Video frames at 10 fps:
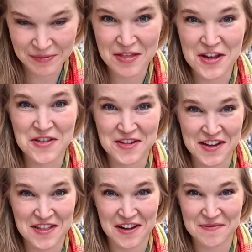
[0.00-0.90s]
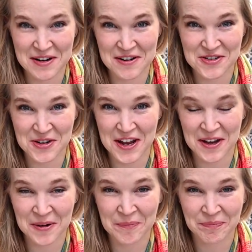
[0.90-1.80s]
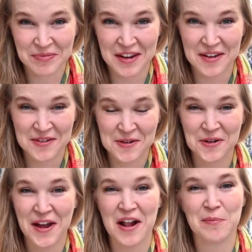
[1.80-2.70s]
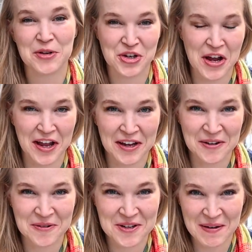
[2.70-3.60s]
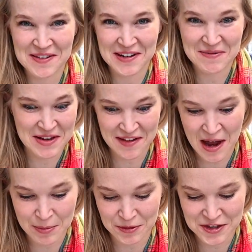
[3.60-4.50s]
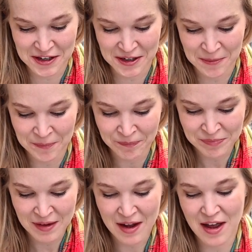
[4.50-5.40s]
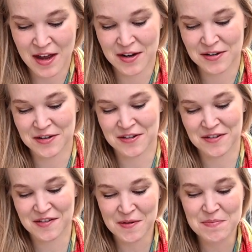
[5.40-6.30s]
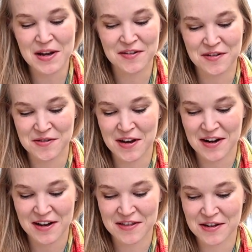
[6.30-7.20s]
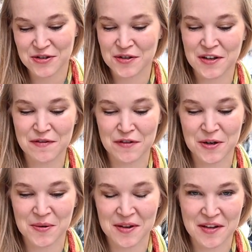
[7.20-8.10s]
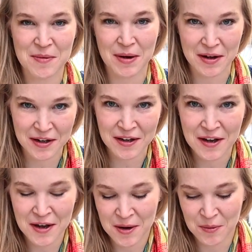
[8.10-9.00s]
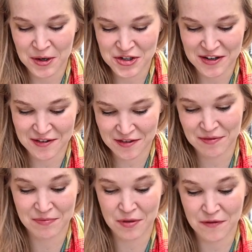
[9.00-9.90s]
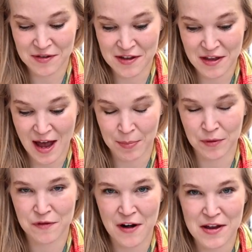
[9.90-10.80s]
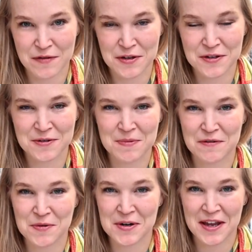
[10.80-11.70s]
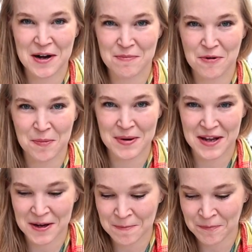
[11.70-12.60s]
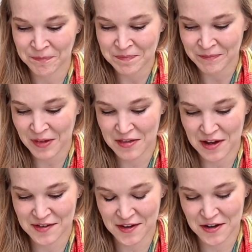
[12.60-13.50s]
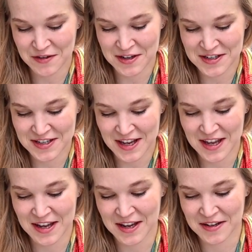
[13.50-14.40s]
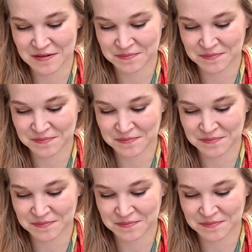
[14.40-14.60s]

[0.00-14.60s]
The other tea that I've been enjoying is called alma chai, which basically means apple tea. And some places you get it and they just give you a tea bag, which is obviously apple flavoured. But if you want to get it properly, they serve it in,